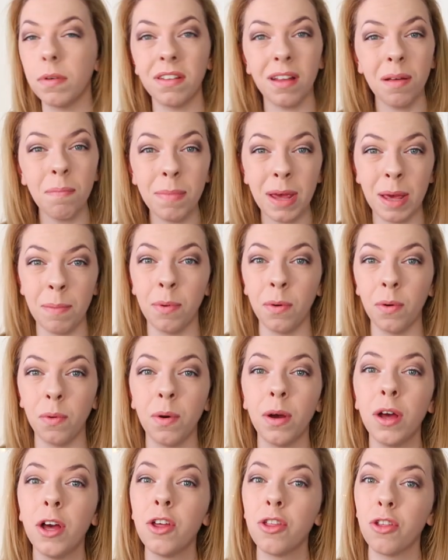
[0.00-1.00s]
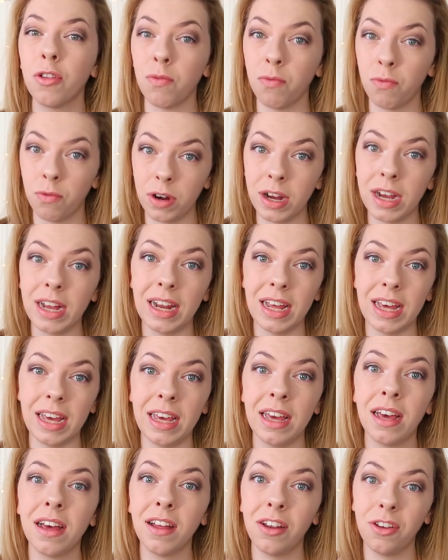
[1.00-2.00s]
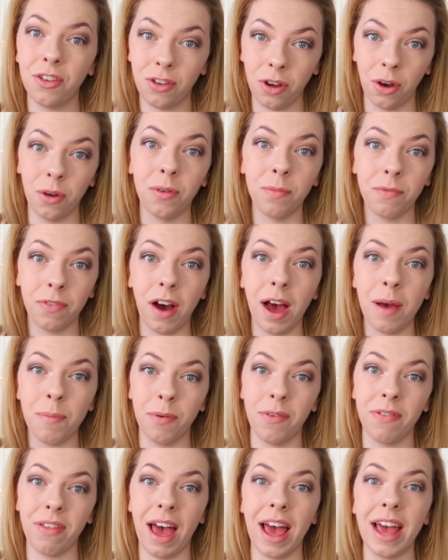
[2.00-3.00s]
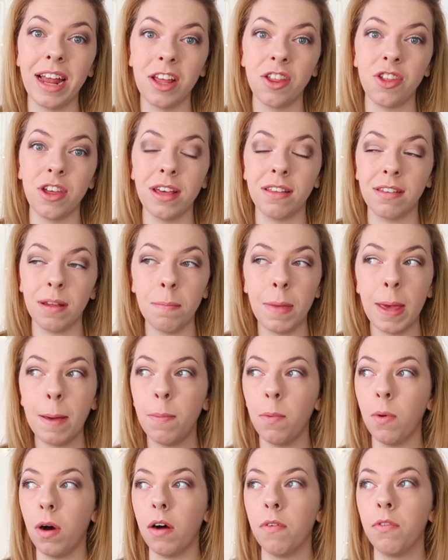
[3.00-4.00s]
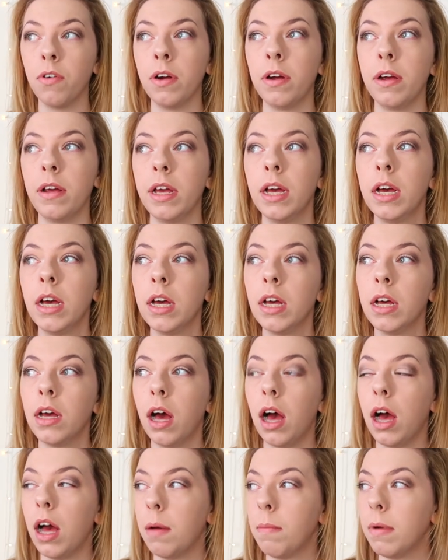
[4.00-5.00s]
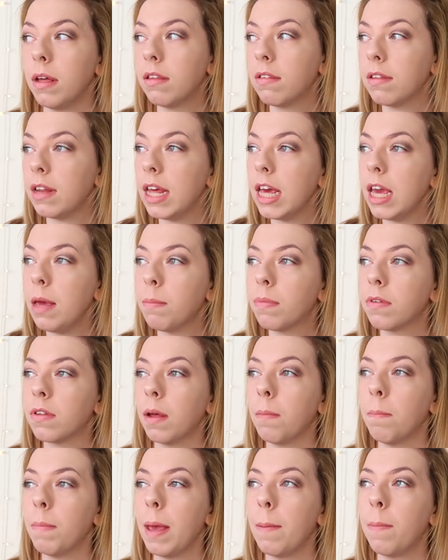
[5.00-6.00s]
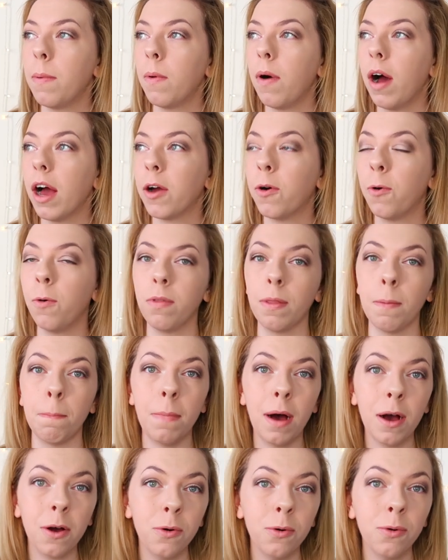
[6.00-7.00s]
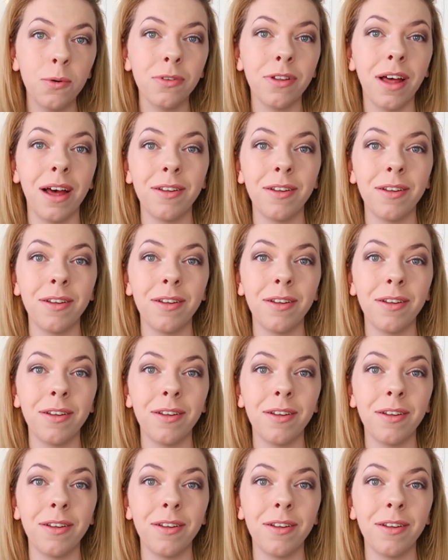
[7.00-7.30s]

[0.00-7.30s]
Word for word: But some people just really don't vibe with that energy. Some people are very um, asleep. Some people I call them muggles.